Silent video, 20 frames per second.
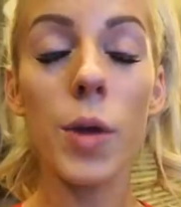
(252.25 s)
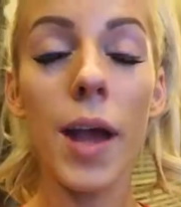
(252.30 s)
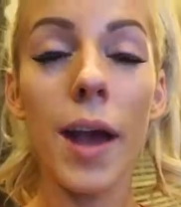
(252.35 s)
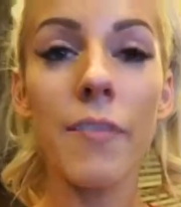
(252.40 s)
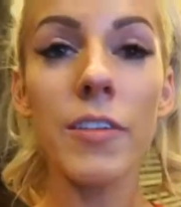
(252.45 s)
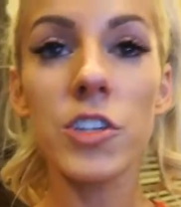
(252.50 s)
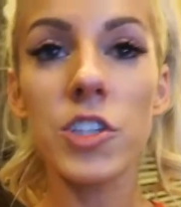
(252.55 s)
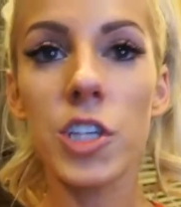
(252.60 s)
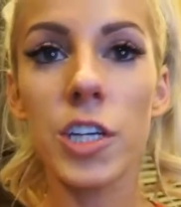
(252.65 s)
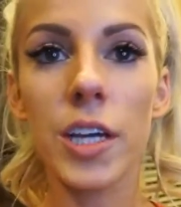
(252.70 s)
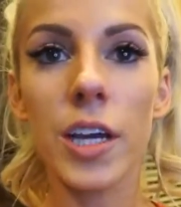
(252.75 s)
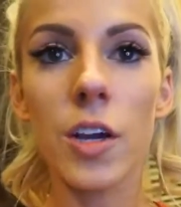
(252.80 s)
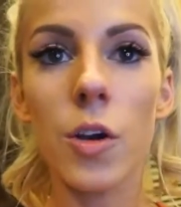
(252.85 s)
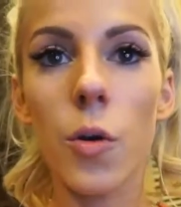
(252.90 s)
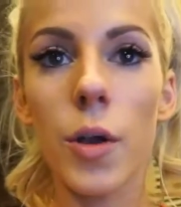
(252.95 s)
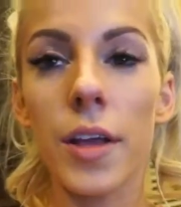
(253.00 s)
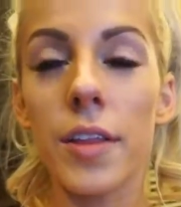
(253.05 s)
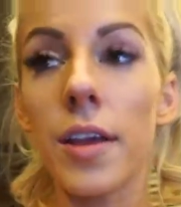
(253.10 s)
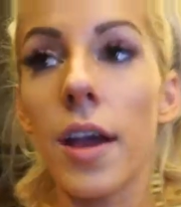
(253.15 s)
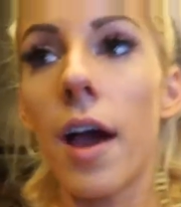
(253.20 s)
we have the chicken
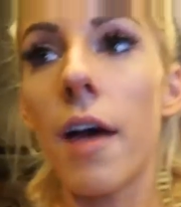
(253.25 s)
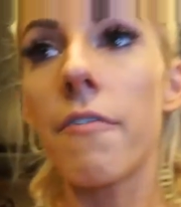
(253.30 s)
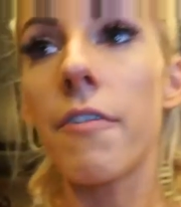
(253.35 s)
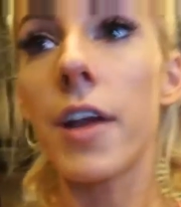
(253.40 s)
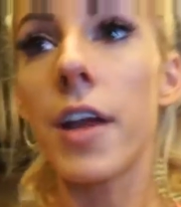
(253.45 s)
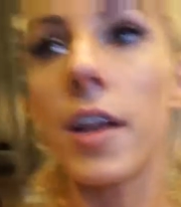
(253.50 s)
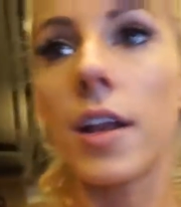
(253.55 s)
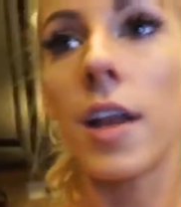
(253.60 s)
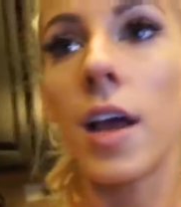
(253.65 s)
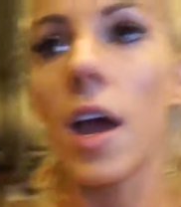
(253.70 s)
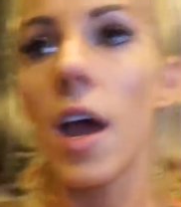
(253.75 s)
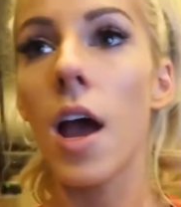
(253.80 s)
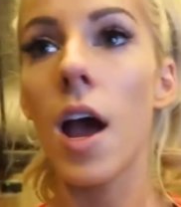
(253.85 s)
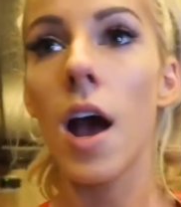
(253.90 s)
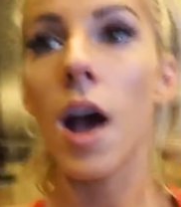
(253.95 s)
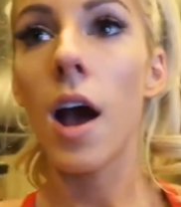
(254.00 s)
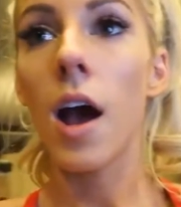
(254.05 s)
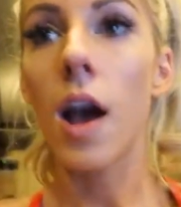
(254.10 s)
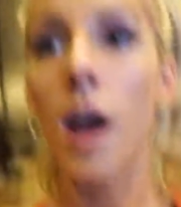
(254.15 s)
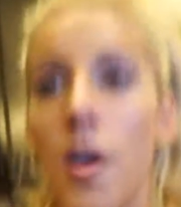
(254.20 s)
going in the oven.
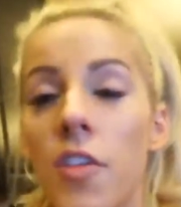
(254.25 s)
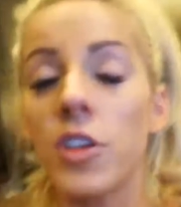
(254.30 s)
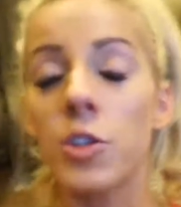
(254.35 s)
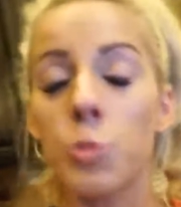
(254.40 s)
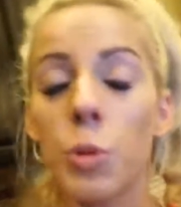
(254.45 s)
The